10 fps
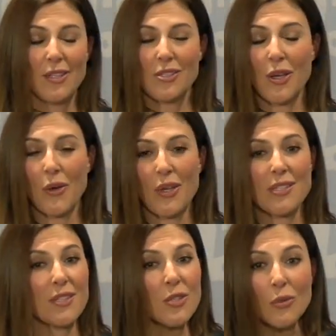So
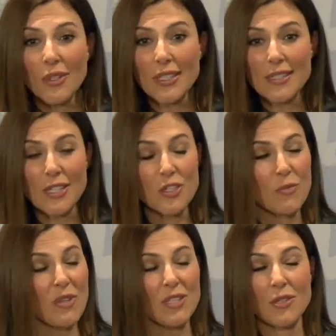it's a new
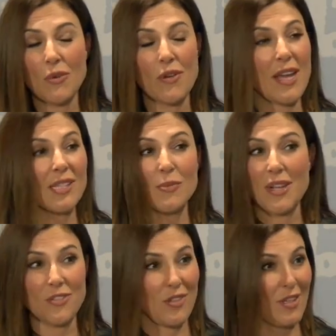organization, but it's grown
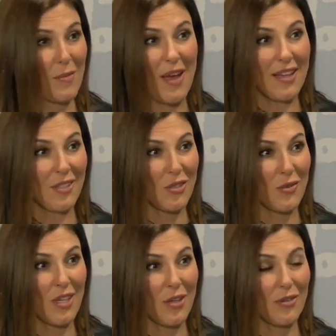exponentially in the past 2
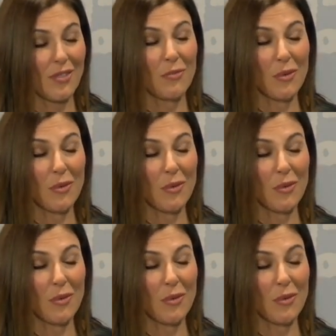years, and we're